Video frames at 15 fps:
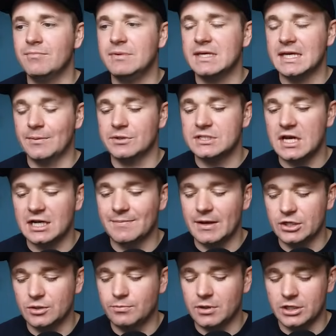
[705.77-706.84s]
and being able to talk
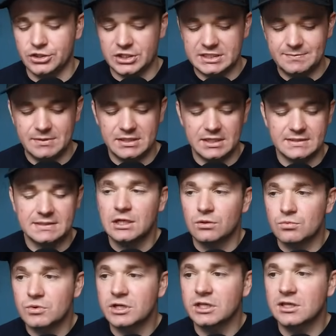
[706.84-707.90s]
about your projects, because
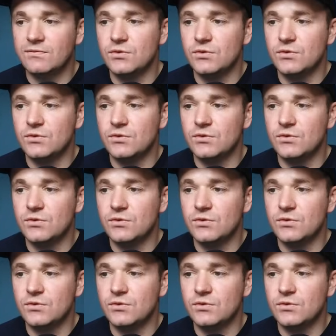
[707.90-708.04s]
really,